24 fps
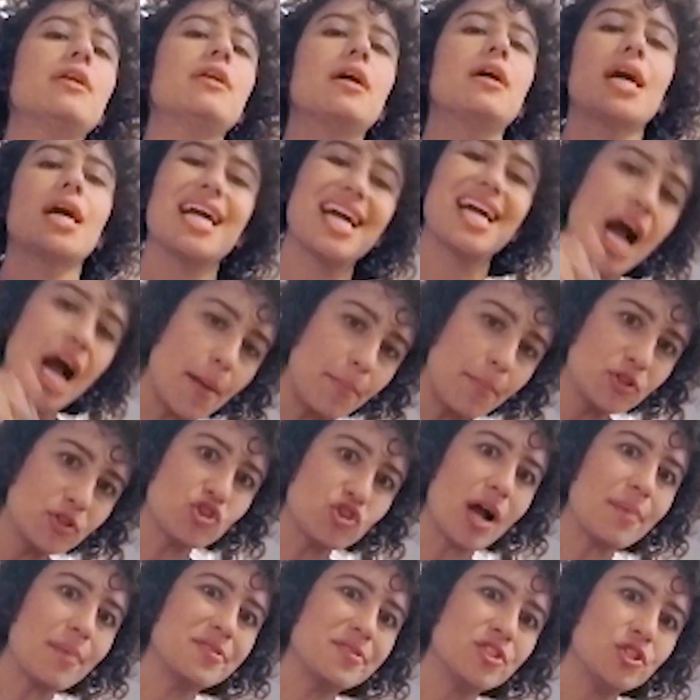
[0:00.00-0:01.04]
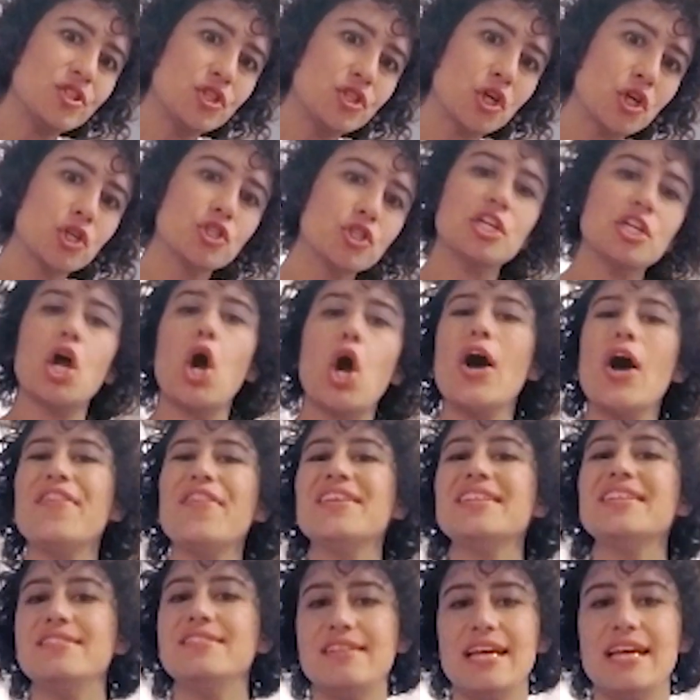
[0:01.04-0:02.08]
A couple drops of detergent on the
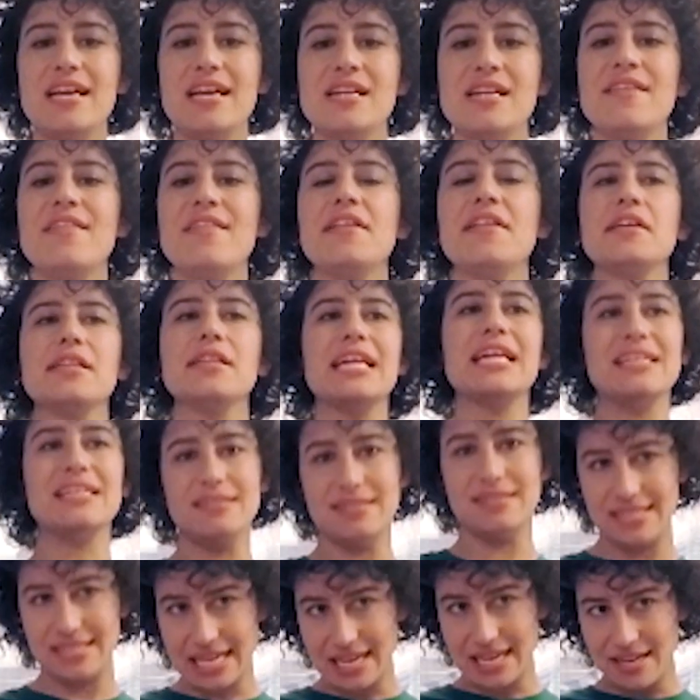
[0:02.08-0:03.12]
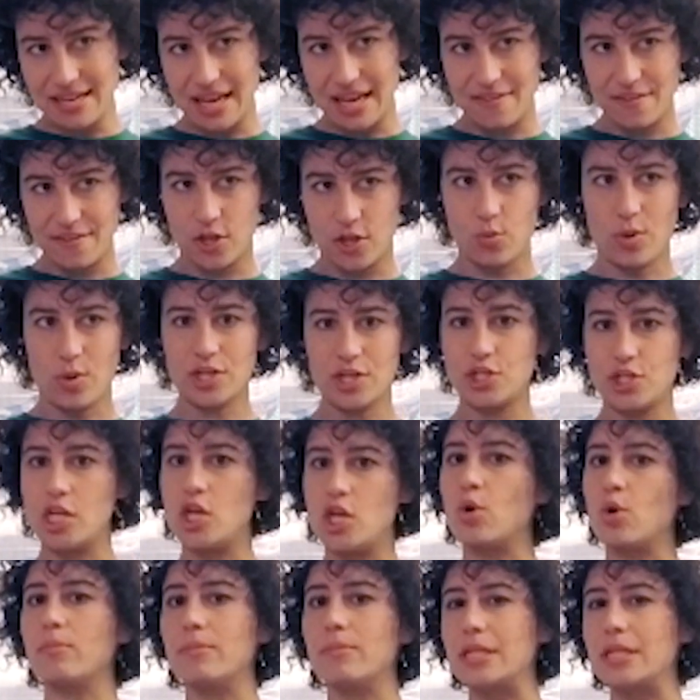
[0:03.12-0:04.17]
stain, and then you let it sit, and then you wash it
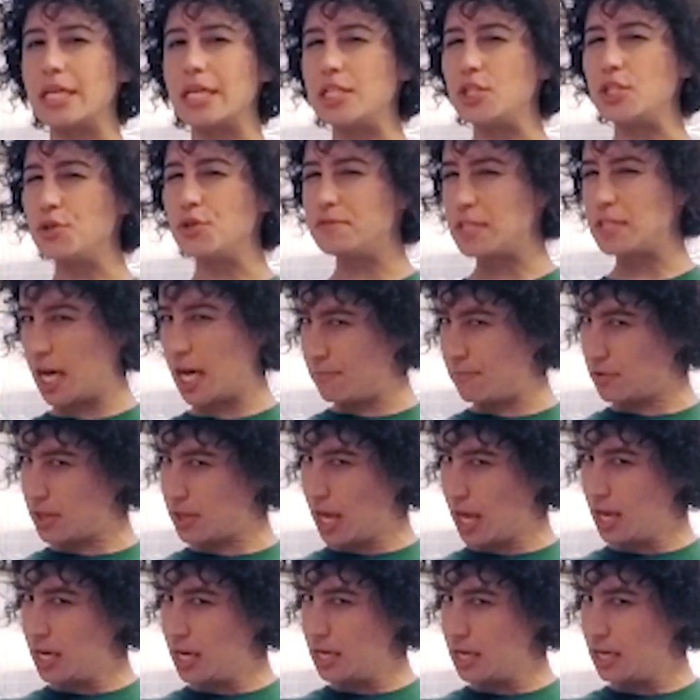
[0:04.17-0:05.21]
normally. Do you have time for that?